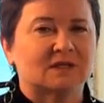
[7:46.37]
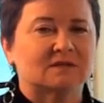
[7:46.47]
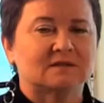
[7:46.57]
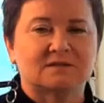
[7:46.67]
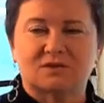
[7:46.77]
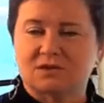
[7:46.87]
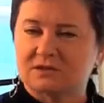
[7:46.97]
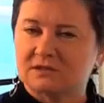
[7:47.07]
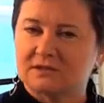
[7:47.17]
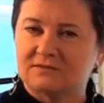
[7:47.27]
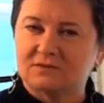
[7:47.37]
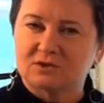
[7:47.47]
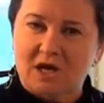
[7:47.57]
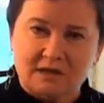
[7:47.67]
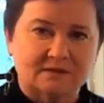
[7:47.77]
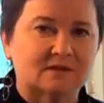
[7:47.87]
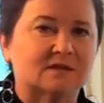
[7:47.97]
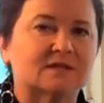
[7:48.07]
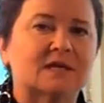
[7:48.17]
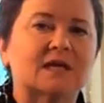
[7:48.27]
It's just, if your child is
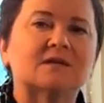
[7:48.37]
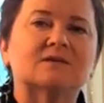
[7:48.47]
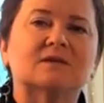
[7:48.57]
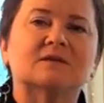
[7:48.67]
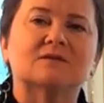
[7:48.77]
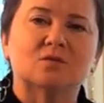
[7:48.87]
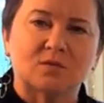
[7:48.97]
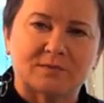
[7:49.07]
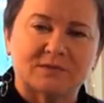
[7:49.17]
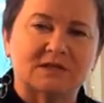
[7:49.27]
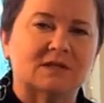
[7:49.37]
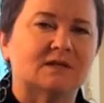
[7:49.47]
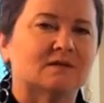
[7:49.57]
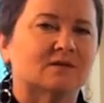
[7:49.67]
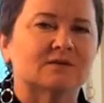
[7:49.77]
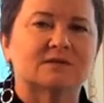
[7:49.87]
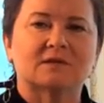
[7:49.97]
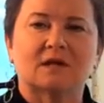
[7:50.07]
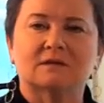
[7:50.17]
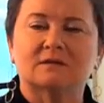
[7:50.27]
going to take the WIPC, there
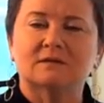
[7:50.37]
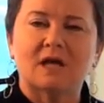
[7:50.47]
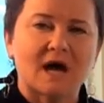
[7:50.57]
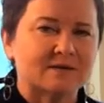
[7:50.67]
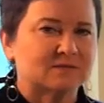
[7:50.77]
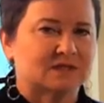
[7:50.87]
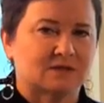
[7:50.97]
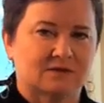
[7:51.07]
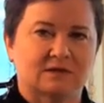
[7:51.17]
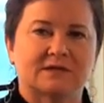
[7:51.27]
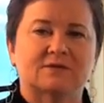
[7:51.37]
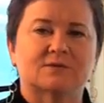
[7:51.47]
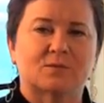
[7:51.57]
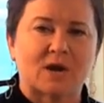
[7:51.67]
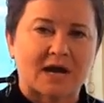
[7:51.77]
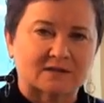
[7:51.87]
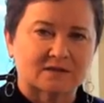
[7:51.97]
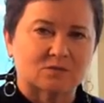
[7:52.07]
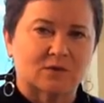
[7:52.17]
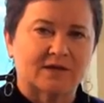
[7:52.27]
is a lot of material here to
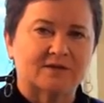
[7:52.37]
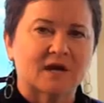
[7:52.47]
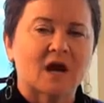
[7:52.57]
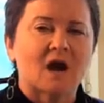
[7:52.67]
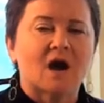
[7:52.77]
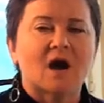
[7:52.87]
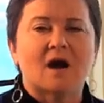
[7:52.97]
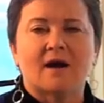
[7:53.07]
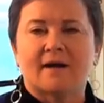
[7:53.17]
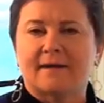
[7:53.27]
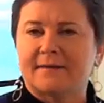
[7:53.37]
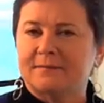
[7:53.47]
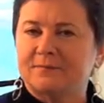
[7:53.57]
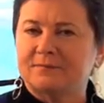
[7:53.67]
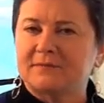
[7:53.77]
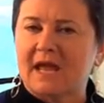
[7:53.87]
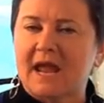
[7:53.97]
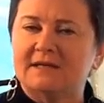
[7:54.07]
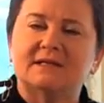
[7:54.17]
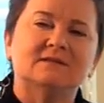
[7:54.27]
practice with.
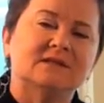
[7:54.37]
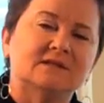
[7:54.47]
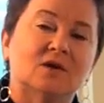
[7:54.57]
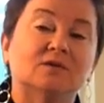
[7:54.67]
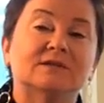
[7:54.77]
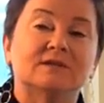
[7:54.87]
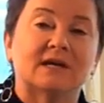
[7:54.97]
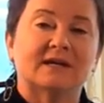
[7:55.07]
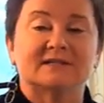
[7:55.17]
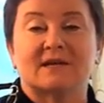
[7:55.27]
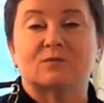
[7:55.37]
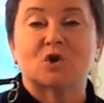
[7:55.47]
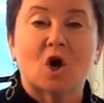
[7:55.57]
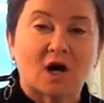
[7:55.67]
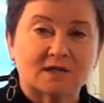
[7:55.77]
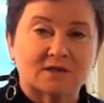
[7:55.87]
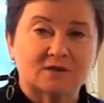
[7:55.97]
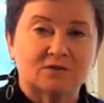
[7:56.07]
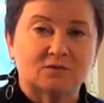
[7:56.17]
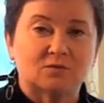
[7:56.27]
And the only thing I guess I would
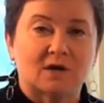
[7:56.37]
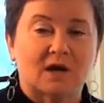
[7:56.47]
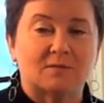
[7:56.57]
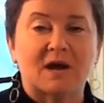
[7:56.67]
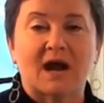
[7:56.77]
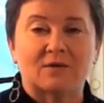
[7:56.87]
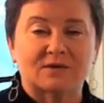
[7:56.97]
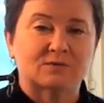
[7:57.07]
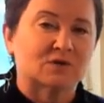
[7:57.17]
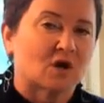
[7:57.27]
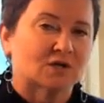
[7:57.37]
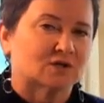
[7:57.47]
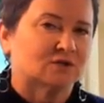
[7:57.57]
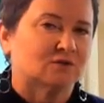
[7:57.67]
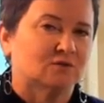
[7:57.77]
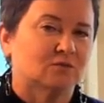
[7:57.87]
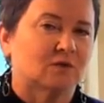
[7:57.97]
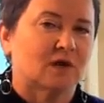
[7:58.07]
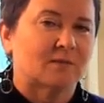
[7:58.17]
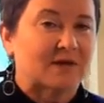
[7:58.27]
caution you about, and I would caution
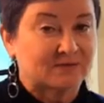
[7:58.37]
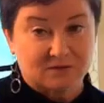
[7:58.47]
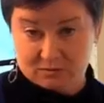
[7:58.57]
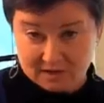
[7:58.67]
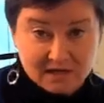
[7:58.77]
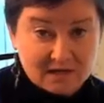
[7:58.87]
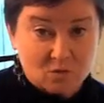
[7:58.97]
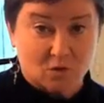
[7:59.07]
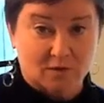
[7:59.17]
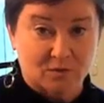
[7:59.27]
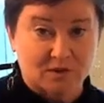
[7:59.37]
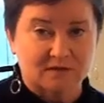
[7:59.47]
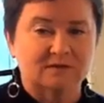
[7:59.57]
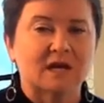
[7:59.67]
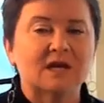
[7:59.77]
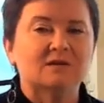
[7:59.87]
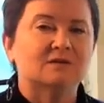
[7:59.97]
you about this with any workbook, is